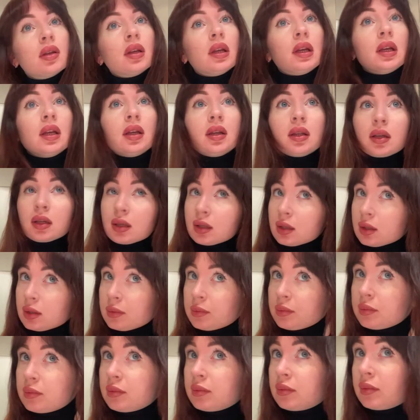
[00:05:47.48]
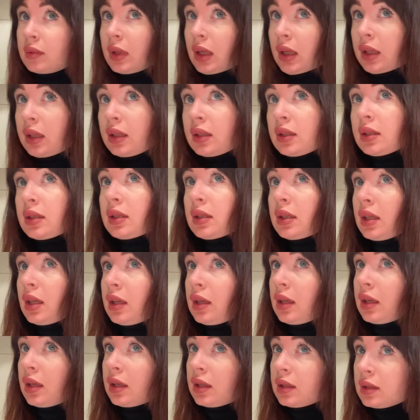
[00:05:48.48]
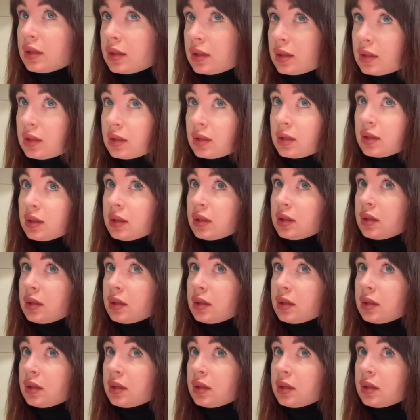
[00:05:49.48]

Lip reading: and I can say that it's